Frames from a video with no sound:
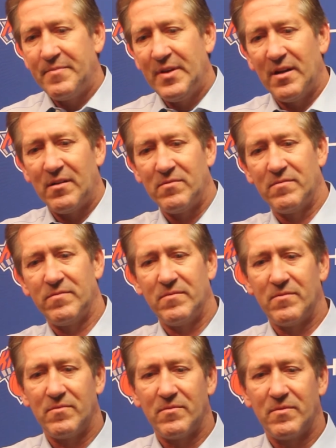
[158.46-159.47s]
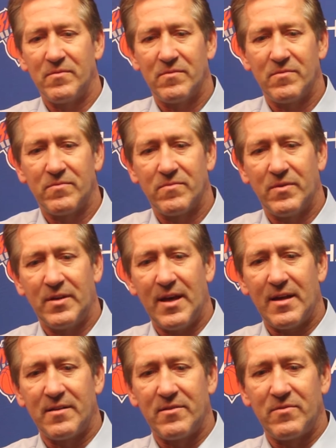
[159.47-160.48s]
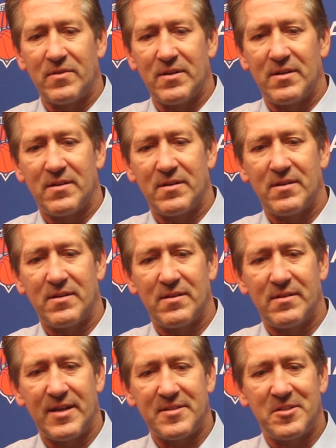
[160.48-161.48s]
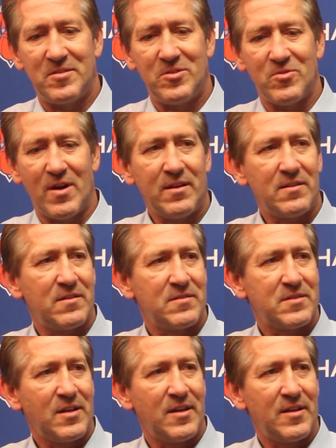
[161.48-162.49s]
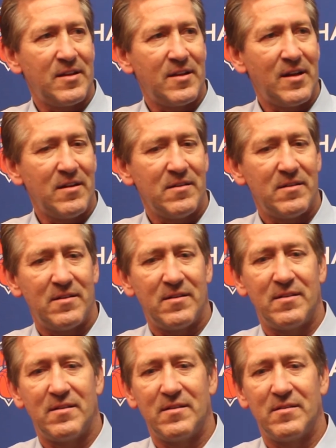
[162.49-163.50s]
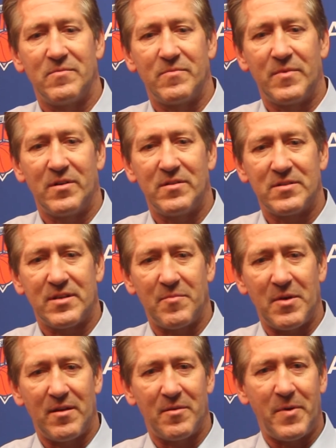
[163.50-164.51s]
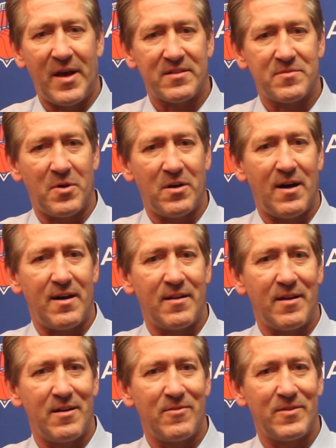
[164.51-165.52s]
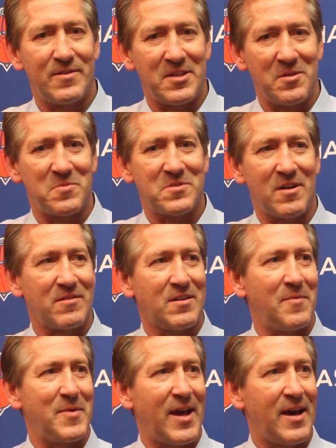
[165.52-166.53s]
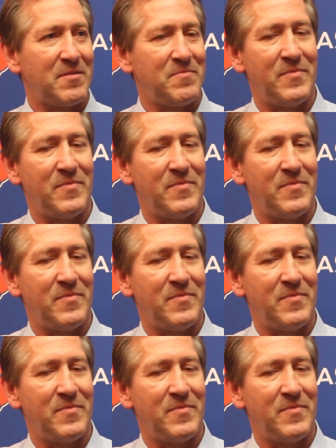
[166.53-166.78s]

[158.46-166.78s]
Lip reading: You know, we got to, that's his strength, is getting in there. You know, he's going to be able to pass the ball out of there when teams start coming at him.